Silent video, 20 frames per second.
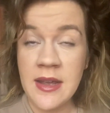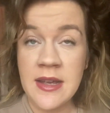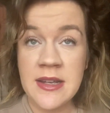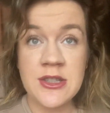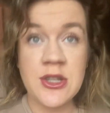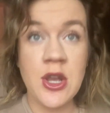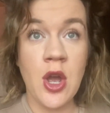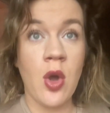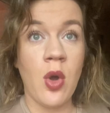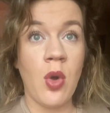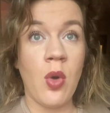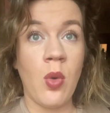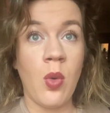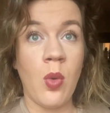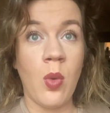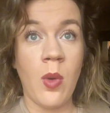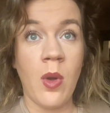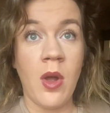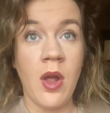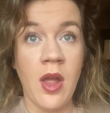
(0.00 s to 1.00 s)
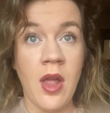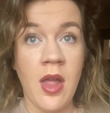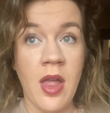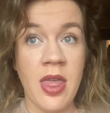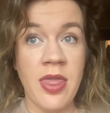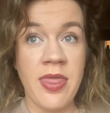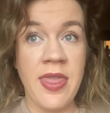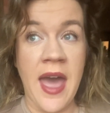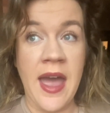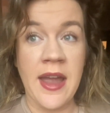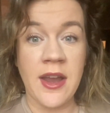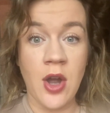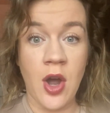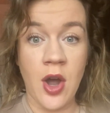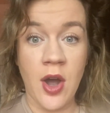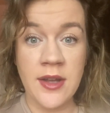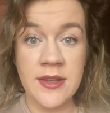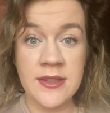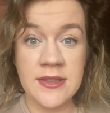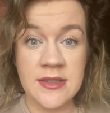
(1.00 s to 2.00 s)
So that
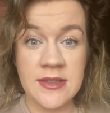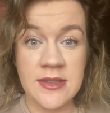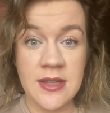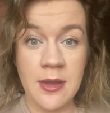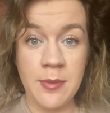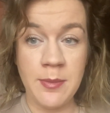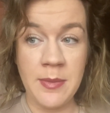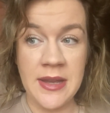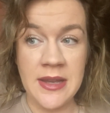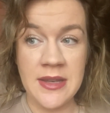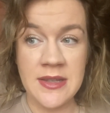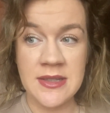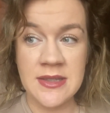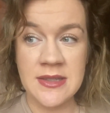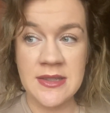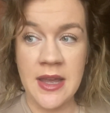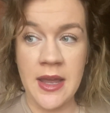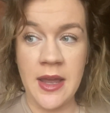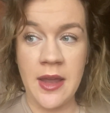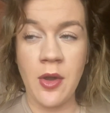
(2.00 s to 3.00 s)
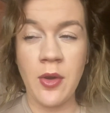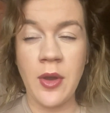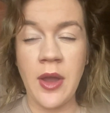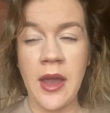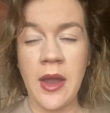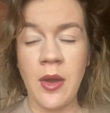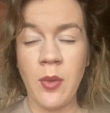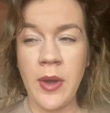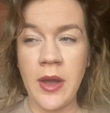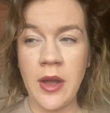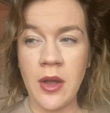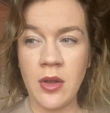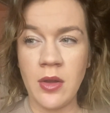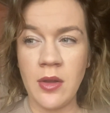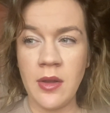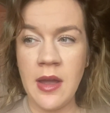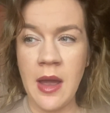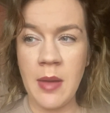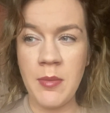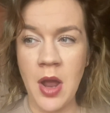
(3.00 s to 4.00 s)
caused me to say, okay,
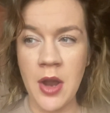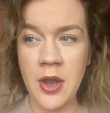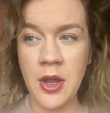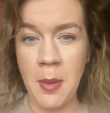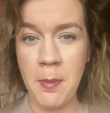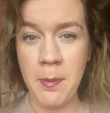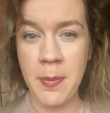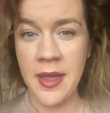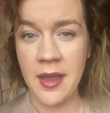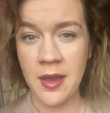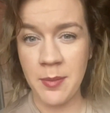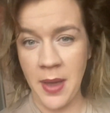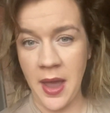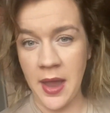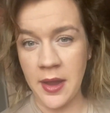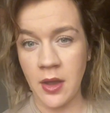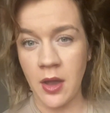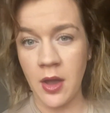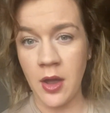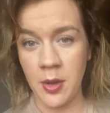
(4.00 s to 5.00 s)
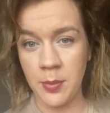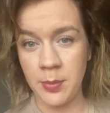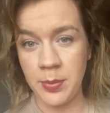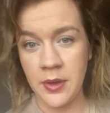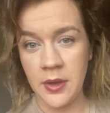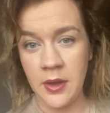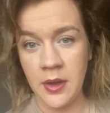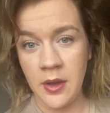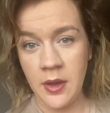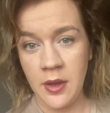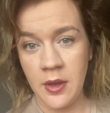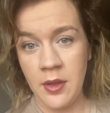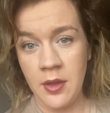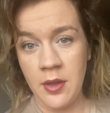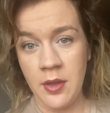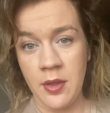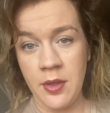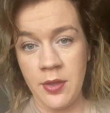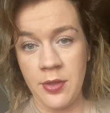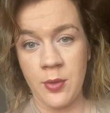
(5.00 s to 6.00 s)
well, I'm not going to pick back up
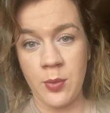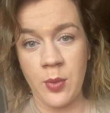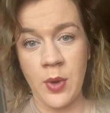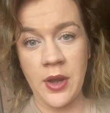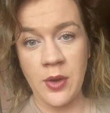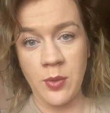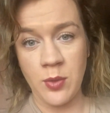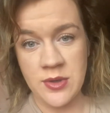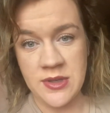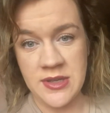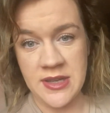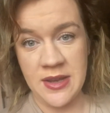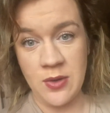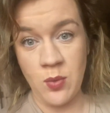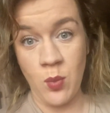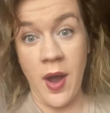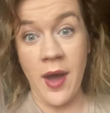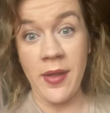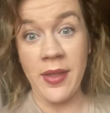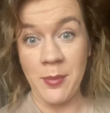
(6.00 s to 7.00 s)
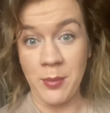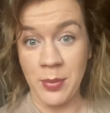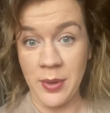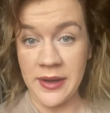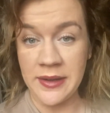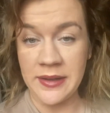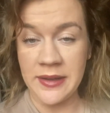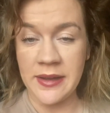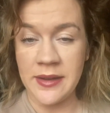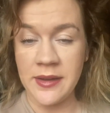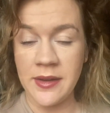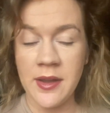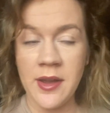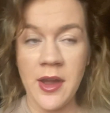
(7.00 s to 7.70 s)
the running routine while I'm pregnant.